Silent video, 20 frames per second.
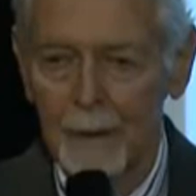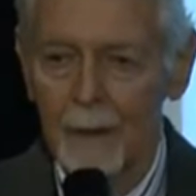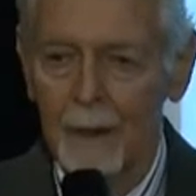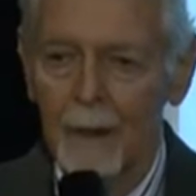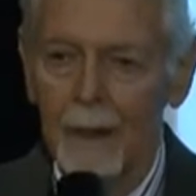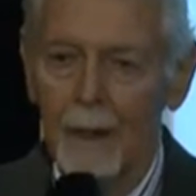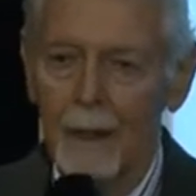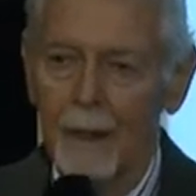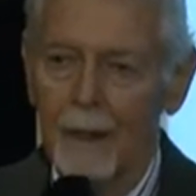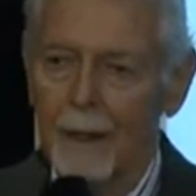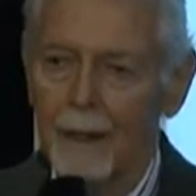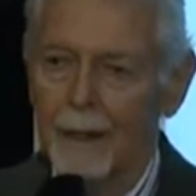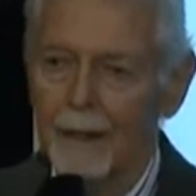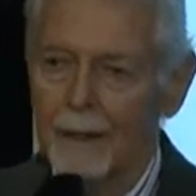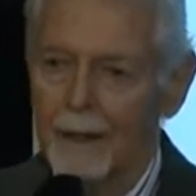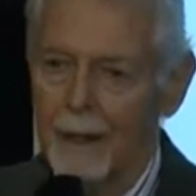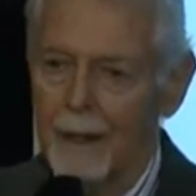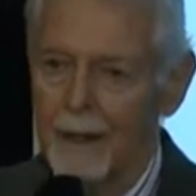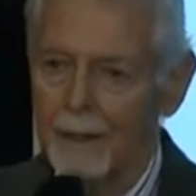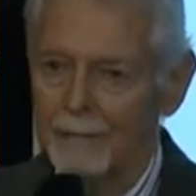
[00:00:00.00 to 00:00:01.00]
uh,
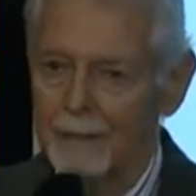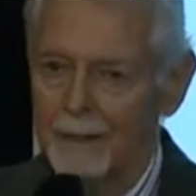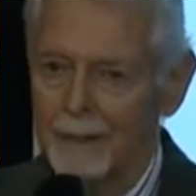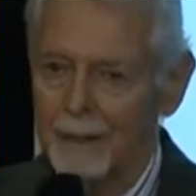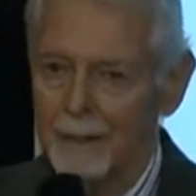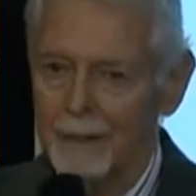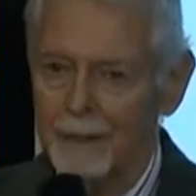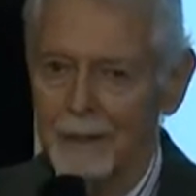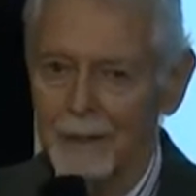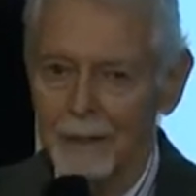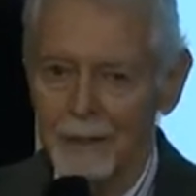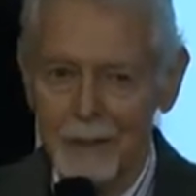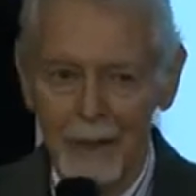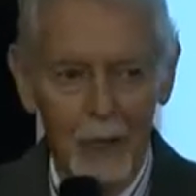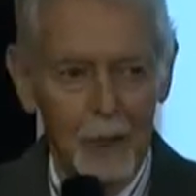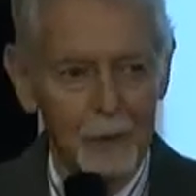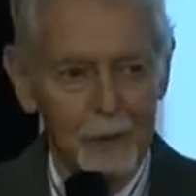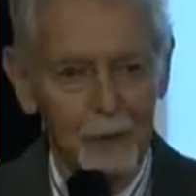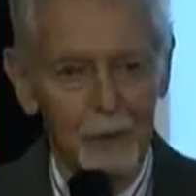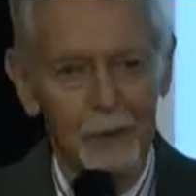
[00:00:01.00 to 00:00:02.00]
having
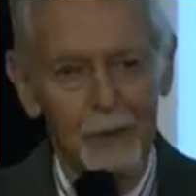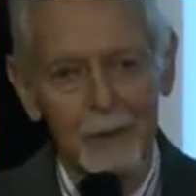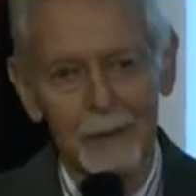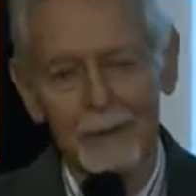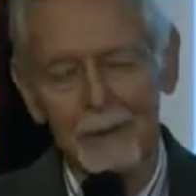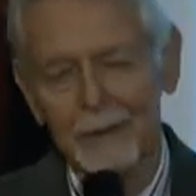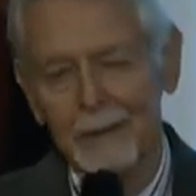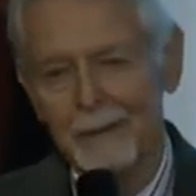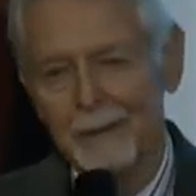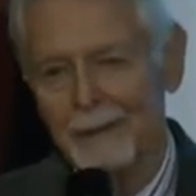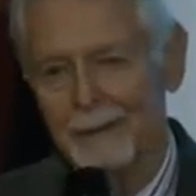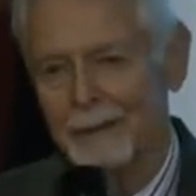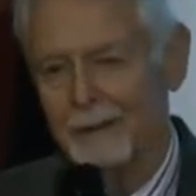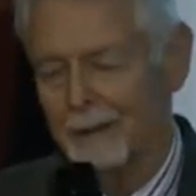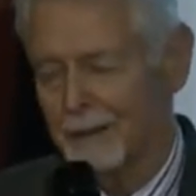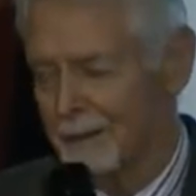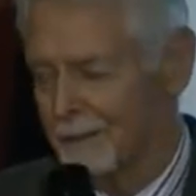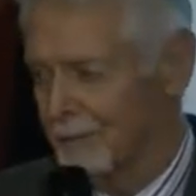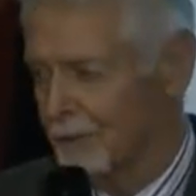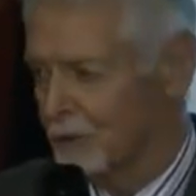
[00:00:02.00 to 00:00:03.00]
encountered the
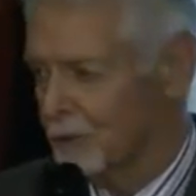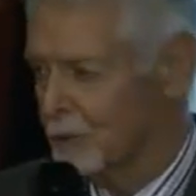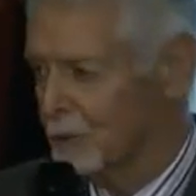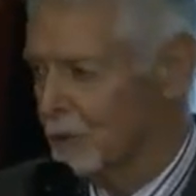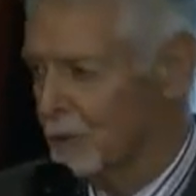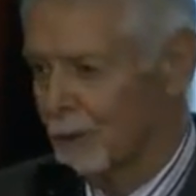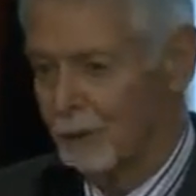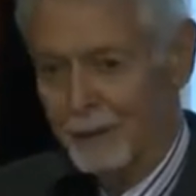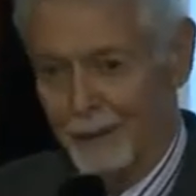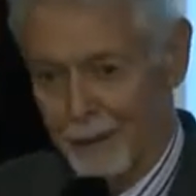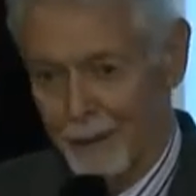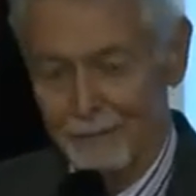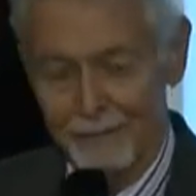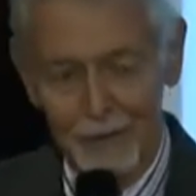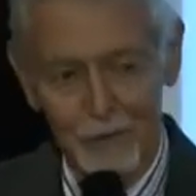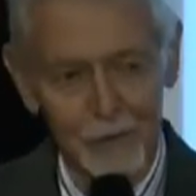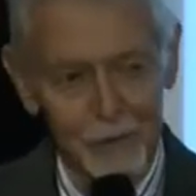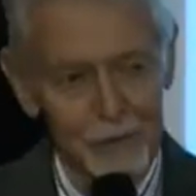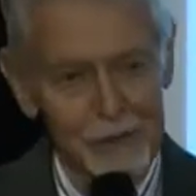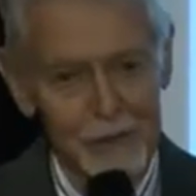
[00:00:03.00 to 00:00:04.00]
individual of
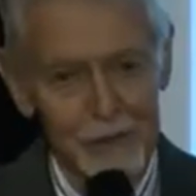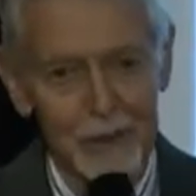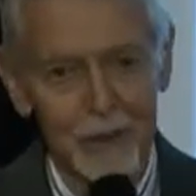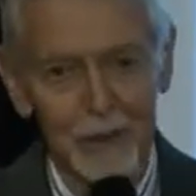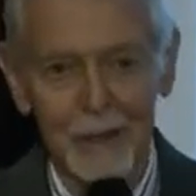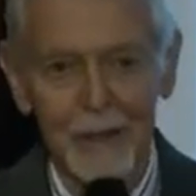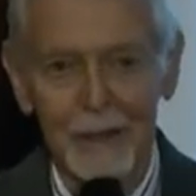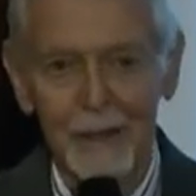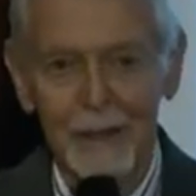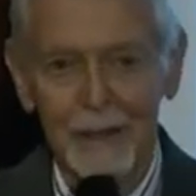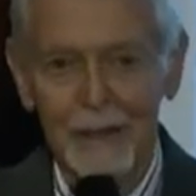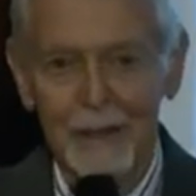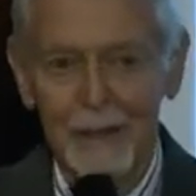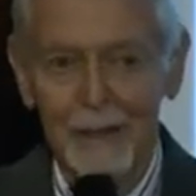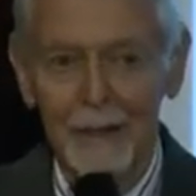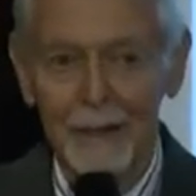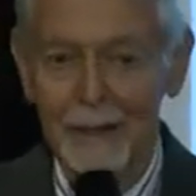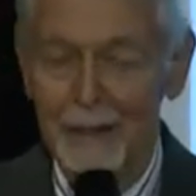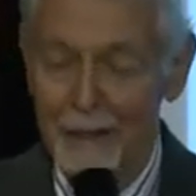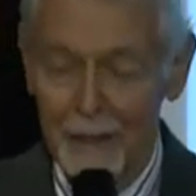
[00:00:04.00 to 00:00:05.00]
interest
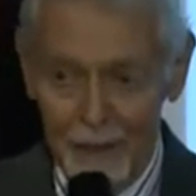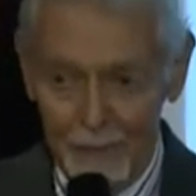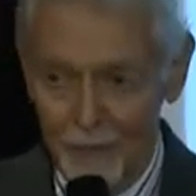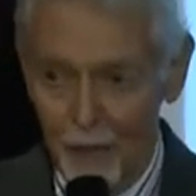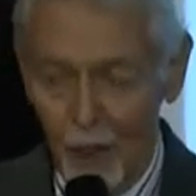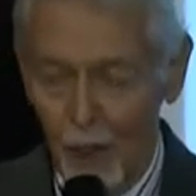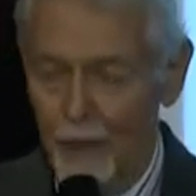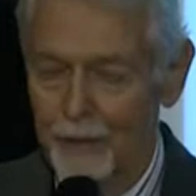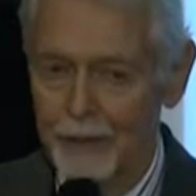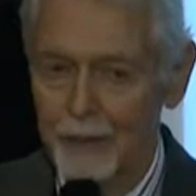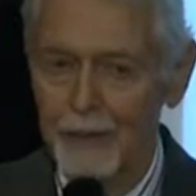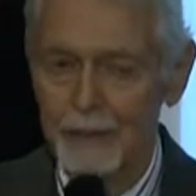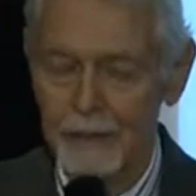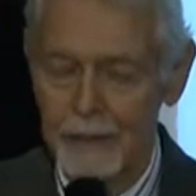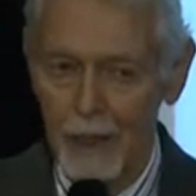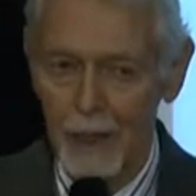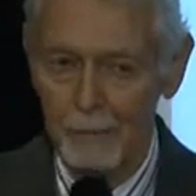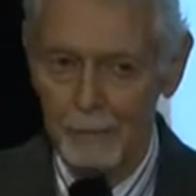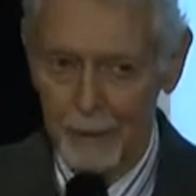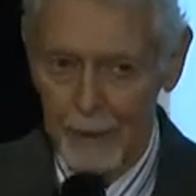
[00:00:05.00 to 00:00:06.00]
in, of all things,
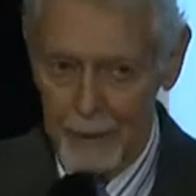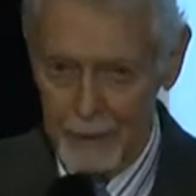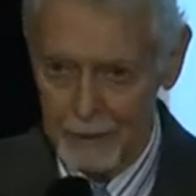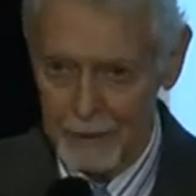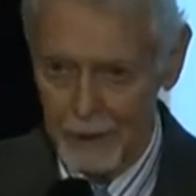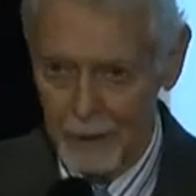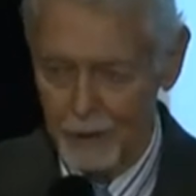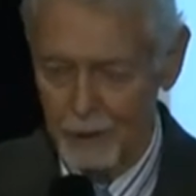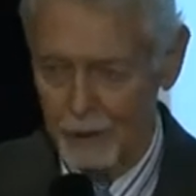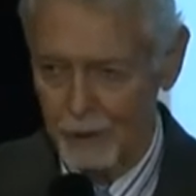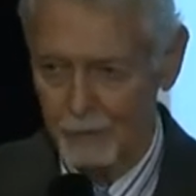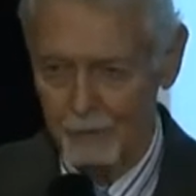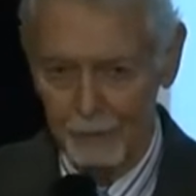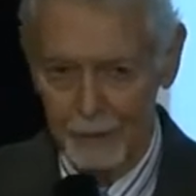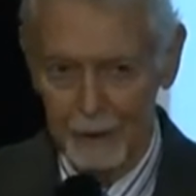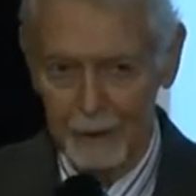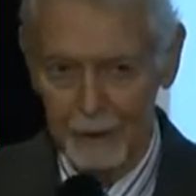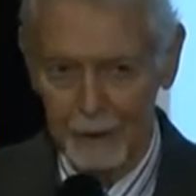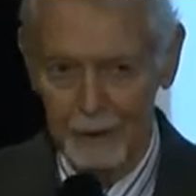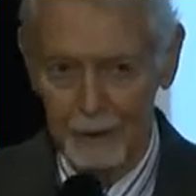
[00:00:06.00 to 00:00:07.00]
now pay attention,
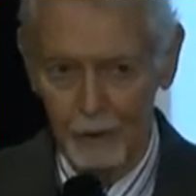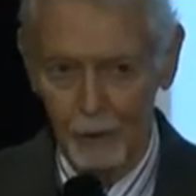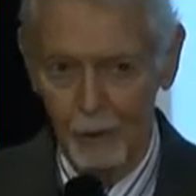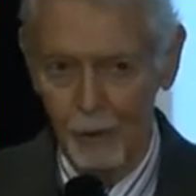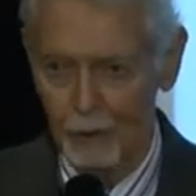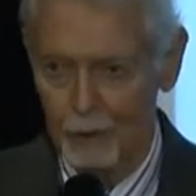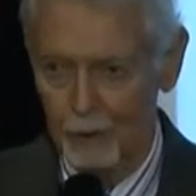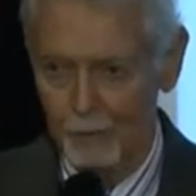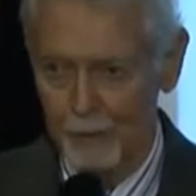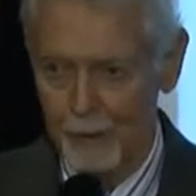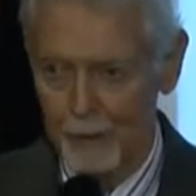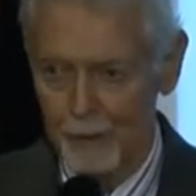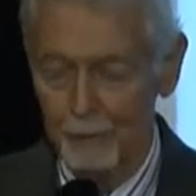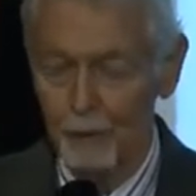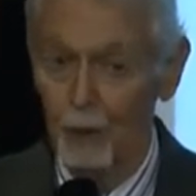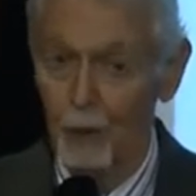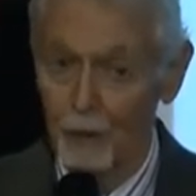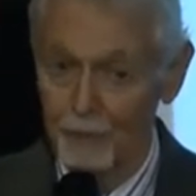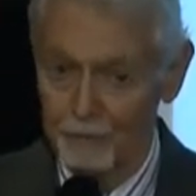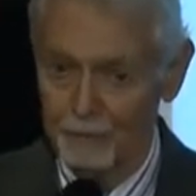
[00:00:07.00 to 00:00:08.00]
particularly you older people,
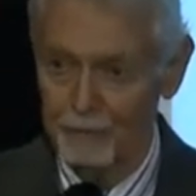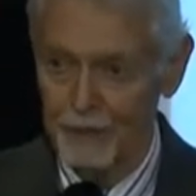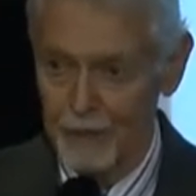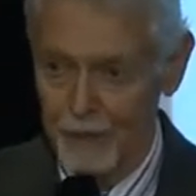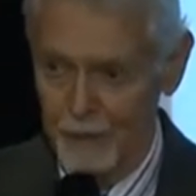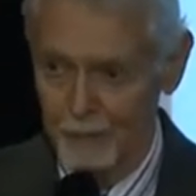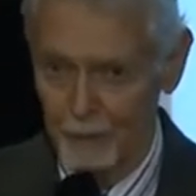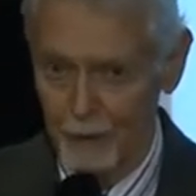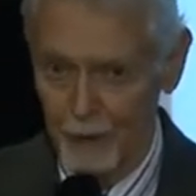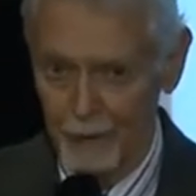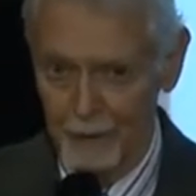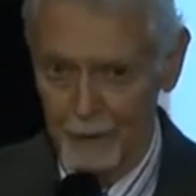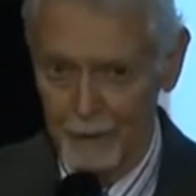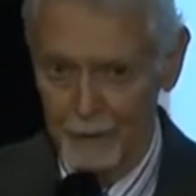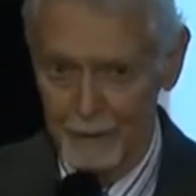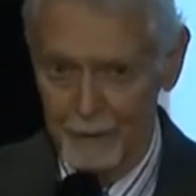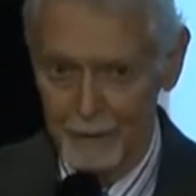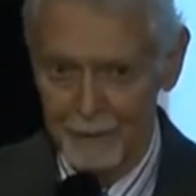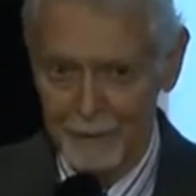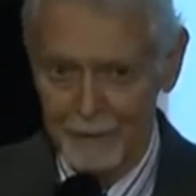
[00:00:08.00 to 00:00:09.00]
on Facebook.
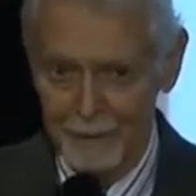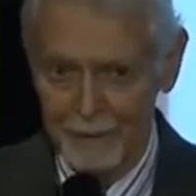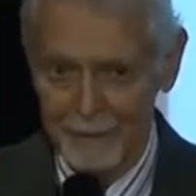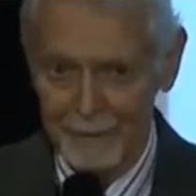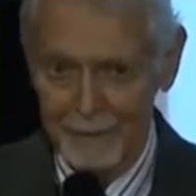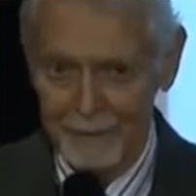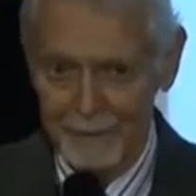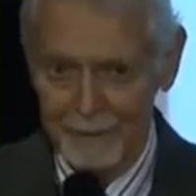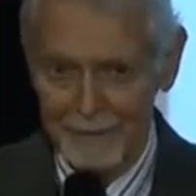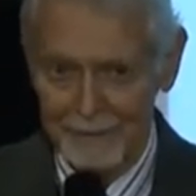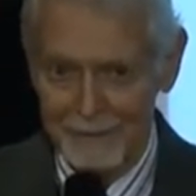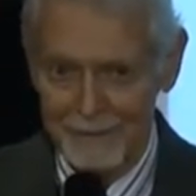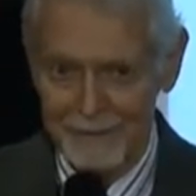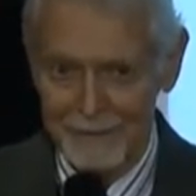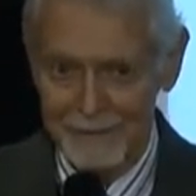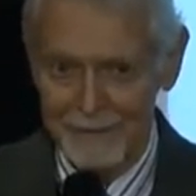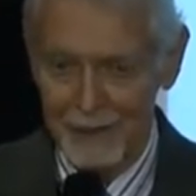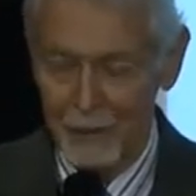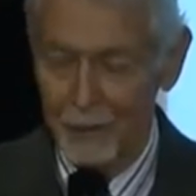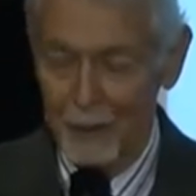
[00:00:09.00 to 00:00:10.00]

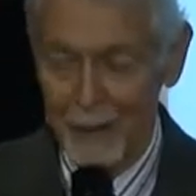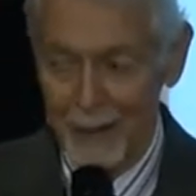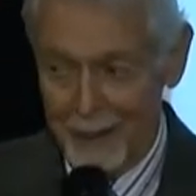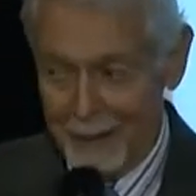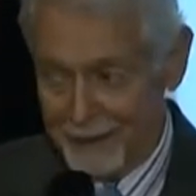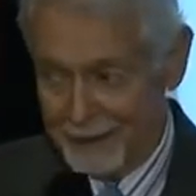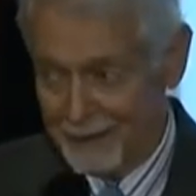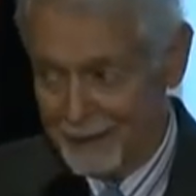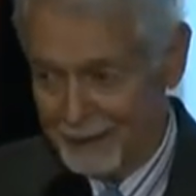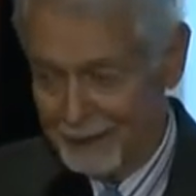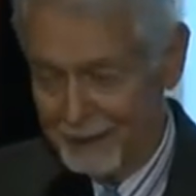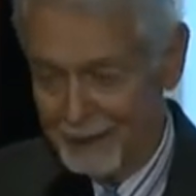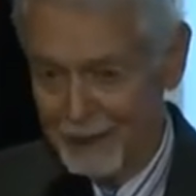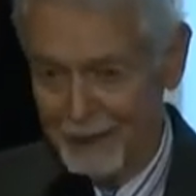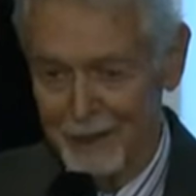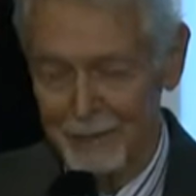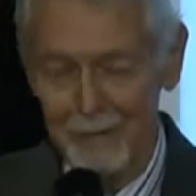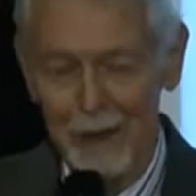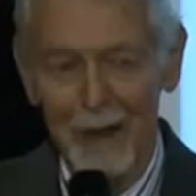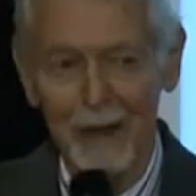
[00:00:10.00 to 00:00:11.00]
So anything can
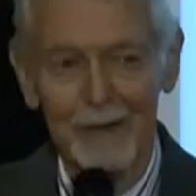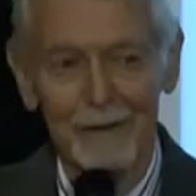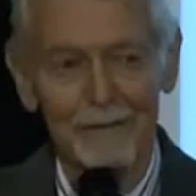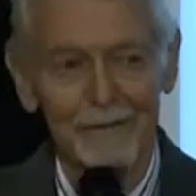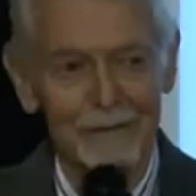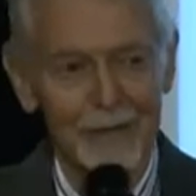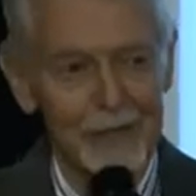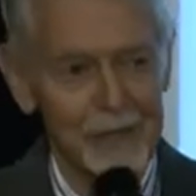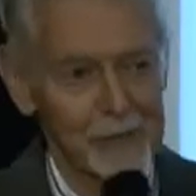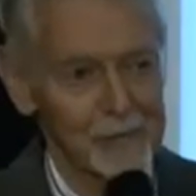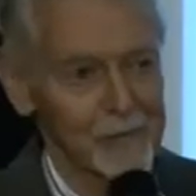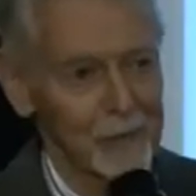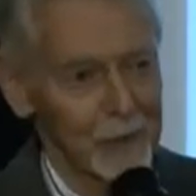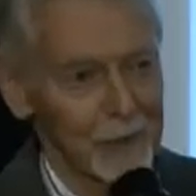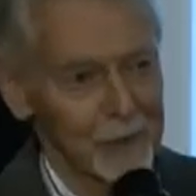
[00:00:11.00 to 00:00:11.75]
come out of Facebook,